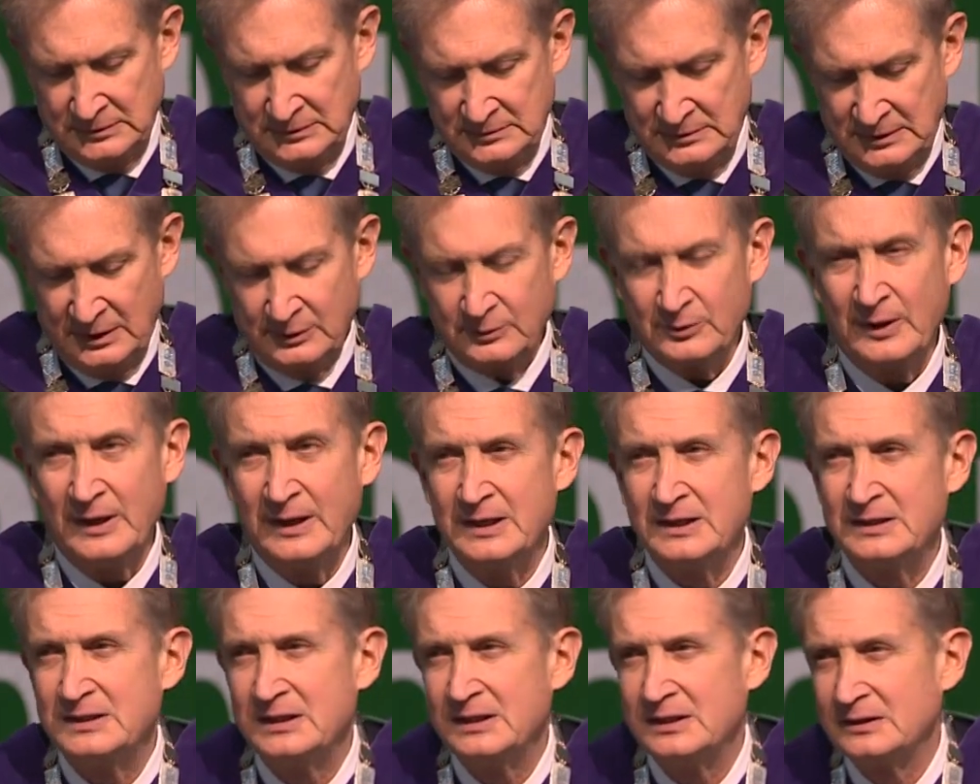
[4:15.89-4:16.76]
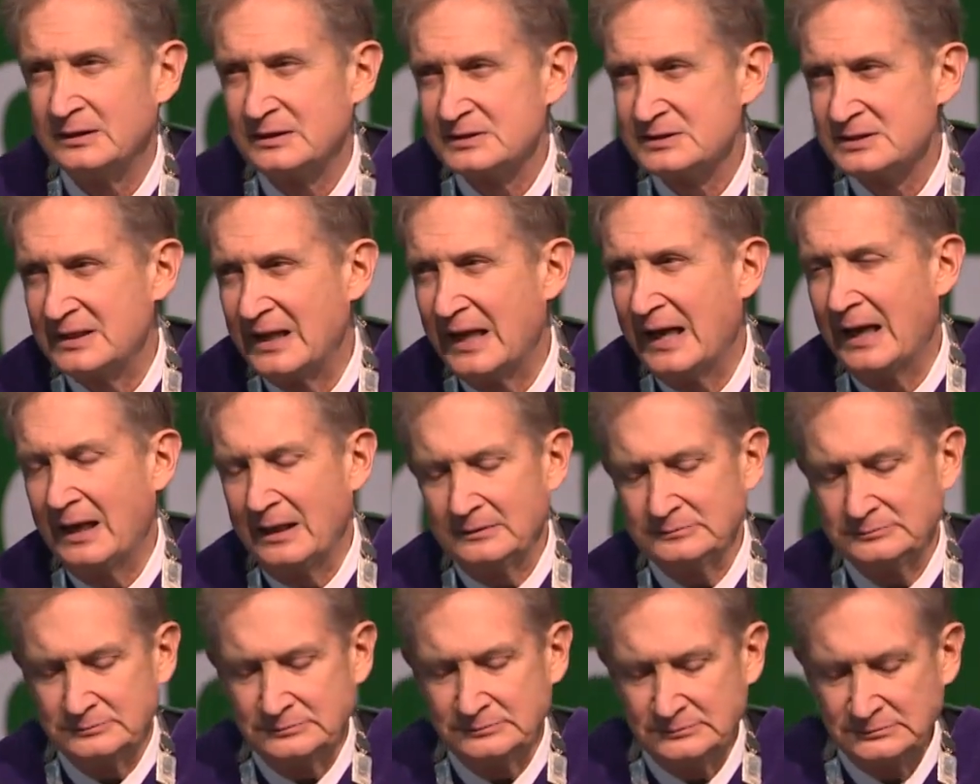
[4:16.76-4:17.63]
How great a deal is that?
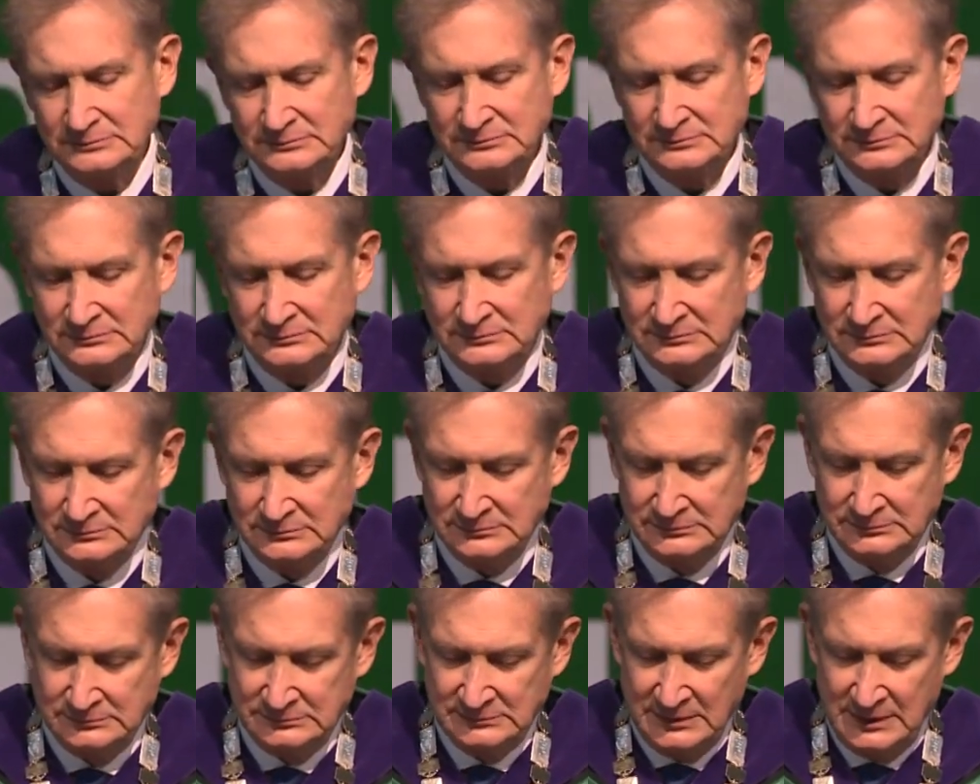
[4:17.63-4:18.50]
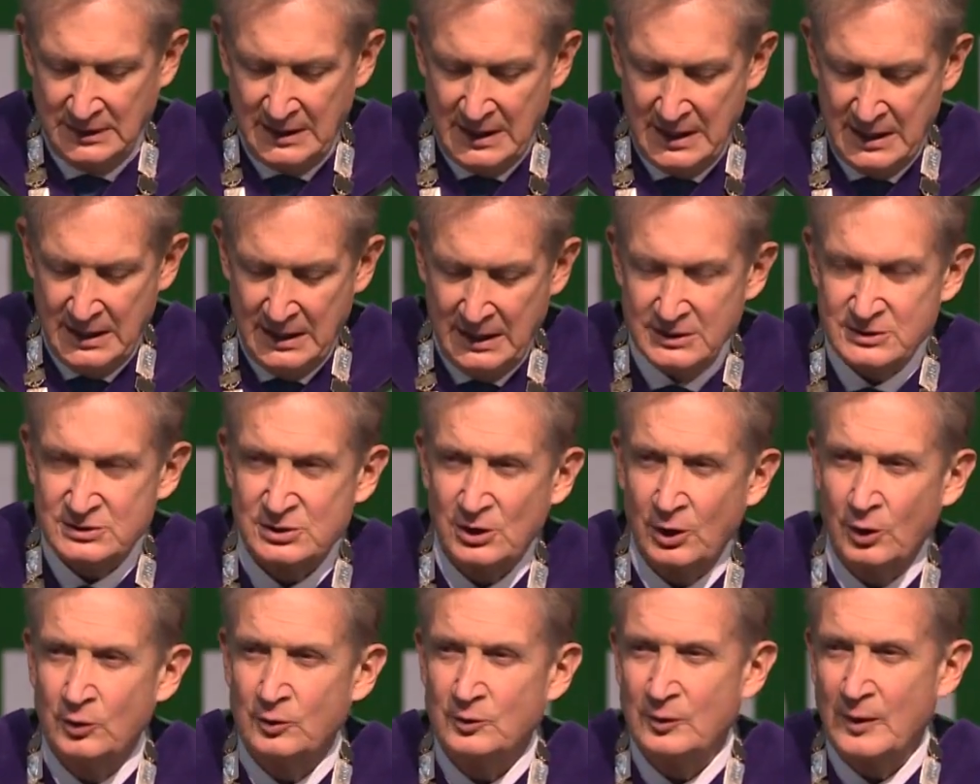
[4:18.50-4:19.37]
It's
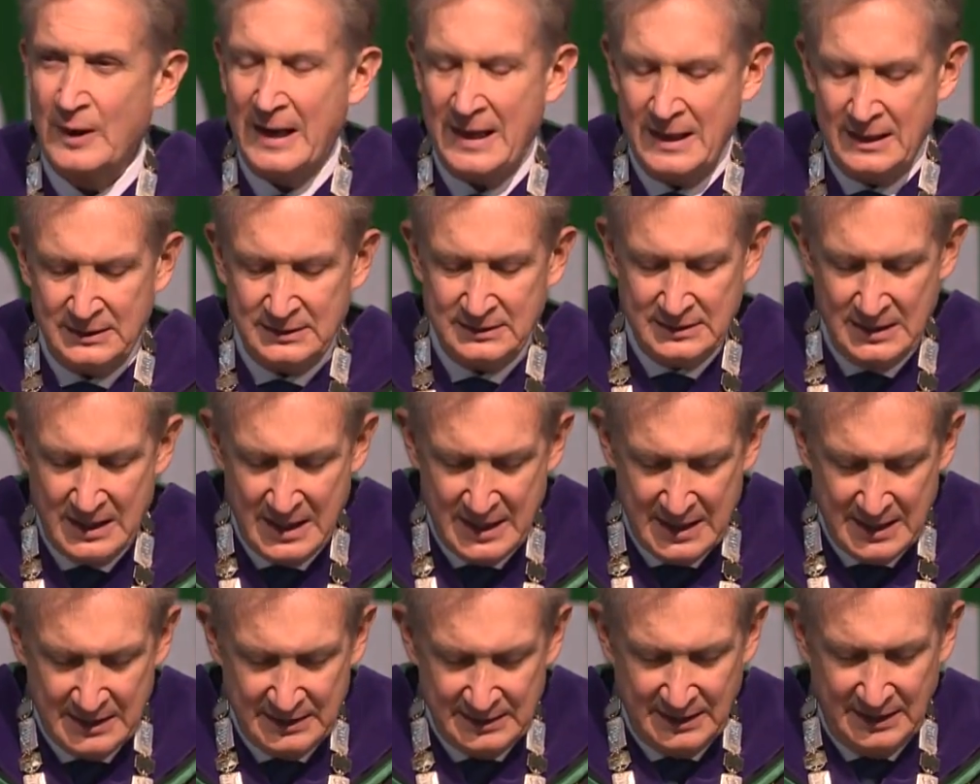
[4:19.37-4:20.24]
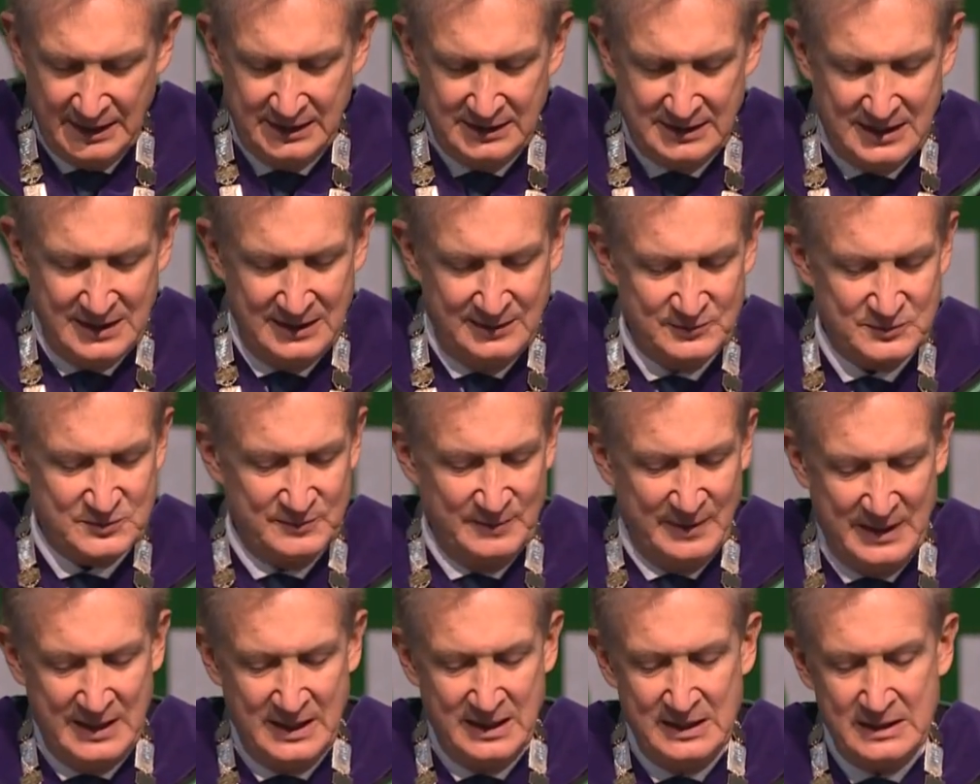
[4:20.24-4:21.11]
so great that it keeps
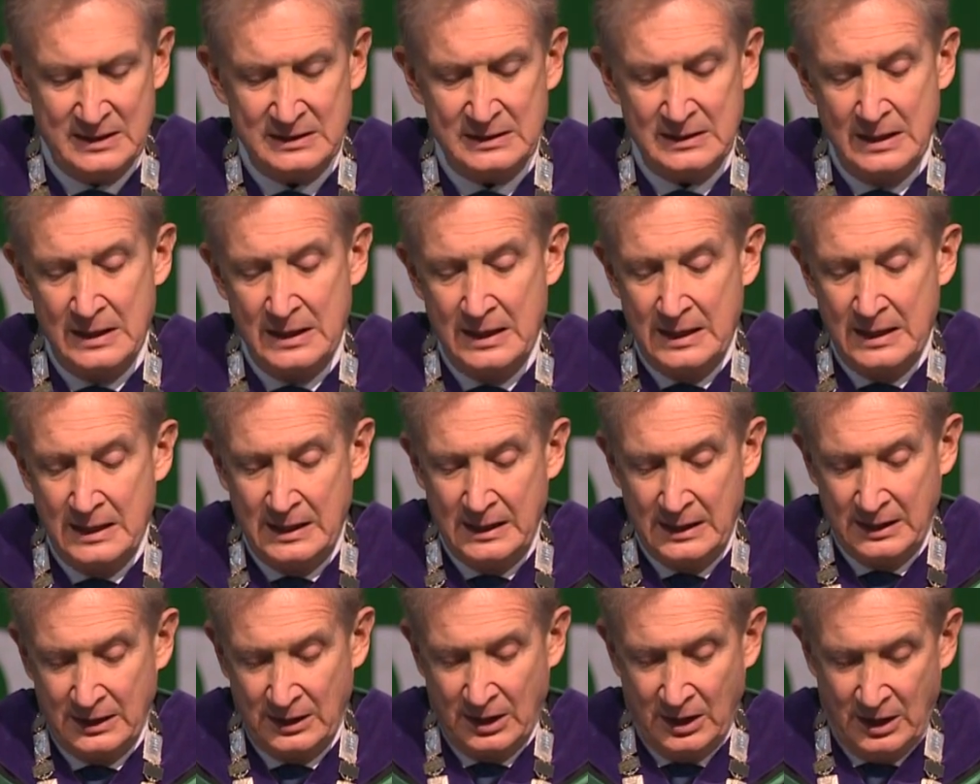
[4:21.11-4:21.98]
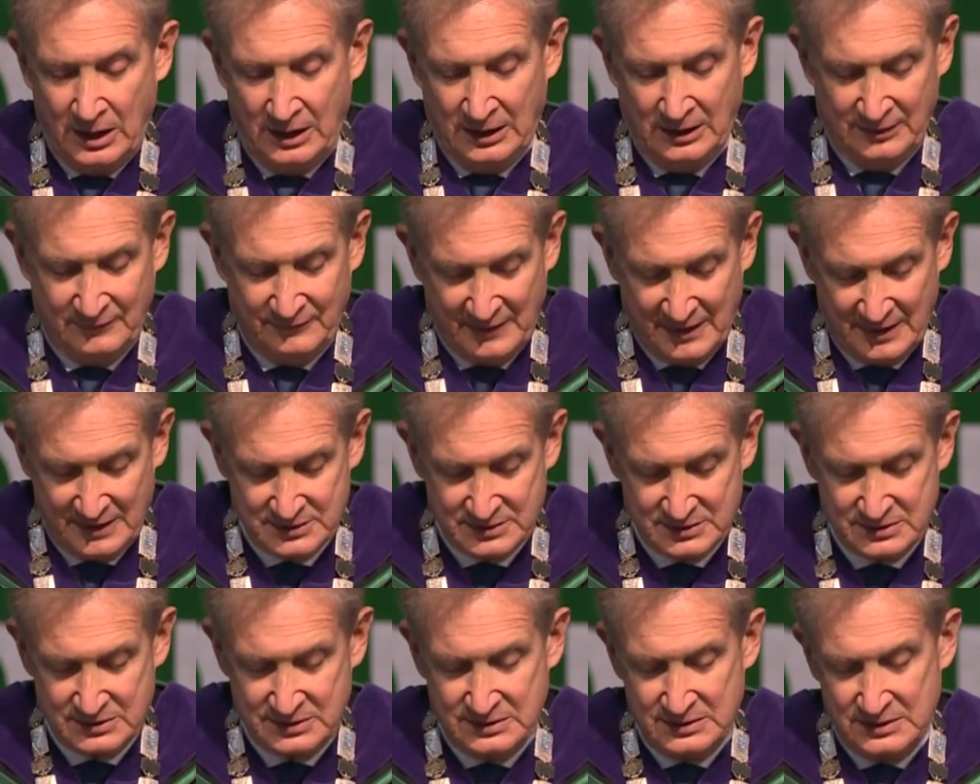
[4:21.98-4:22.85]
me and all of
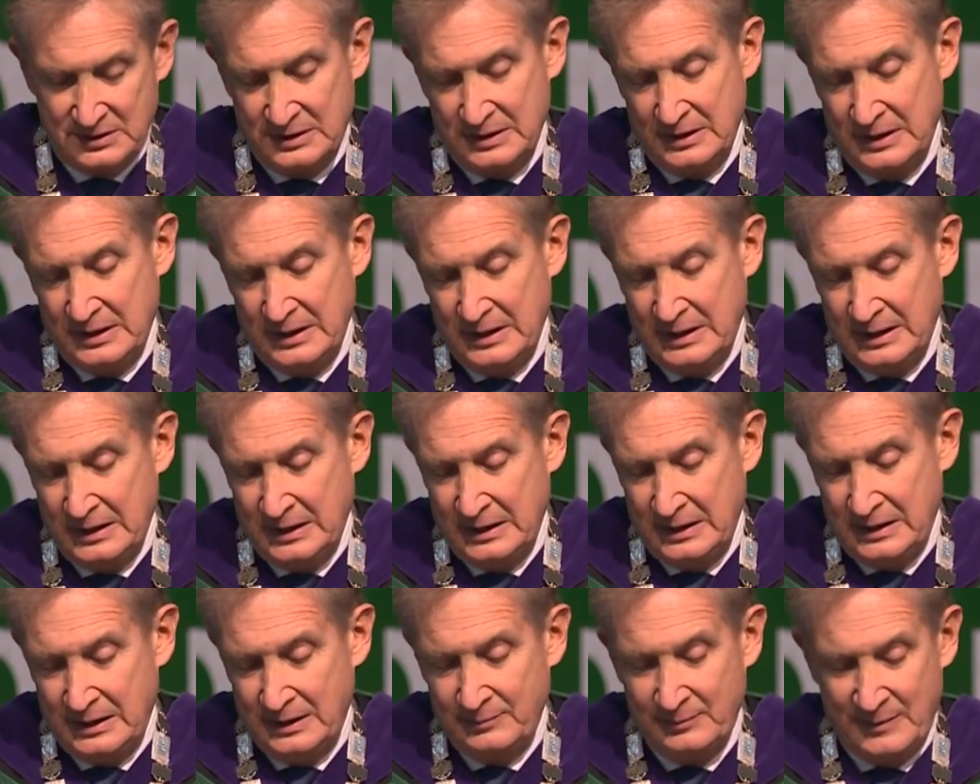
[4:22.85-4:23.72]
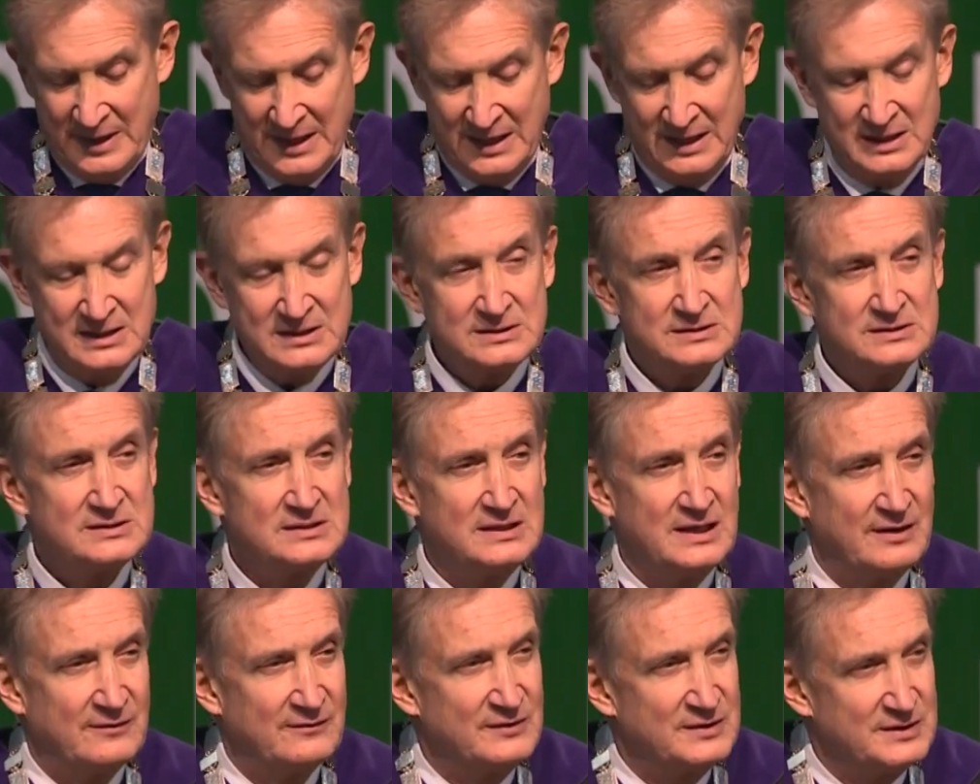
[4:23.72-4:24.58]
us amazed
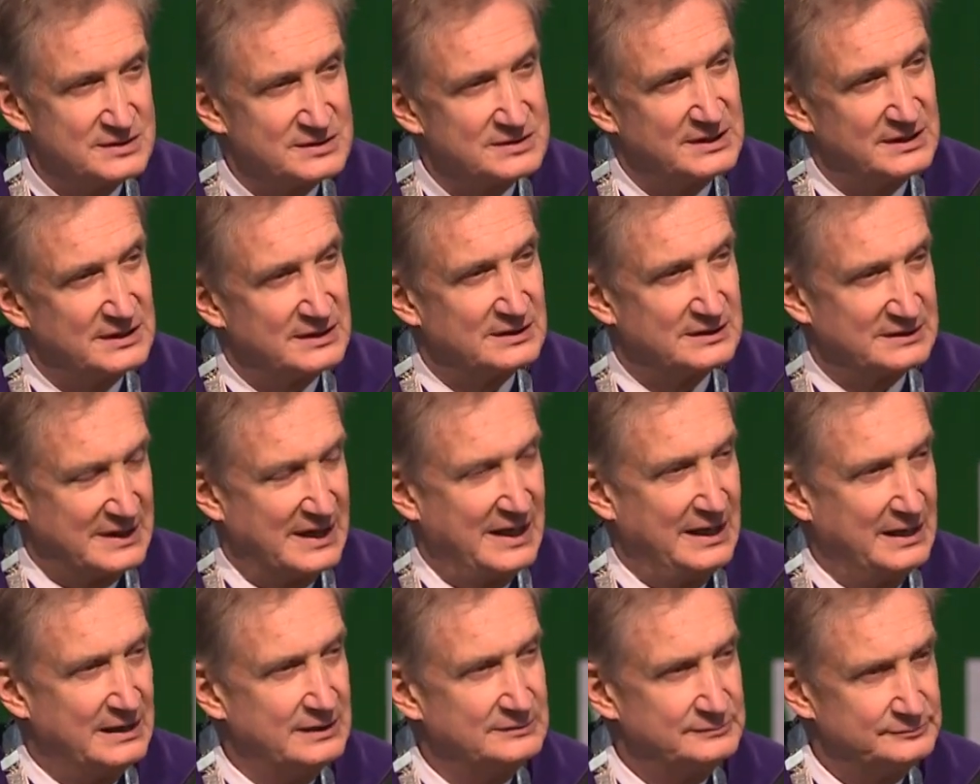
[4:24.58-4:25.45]
every single day.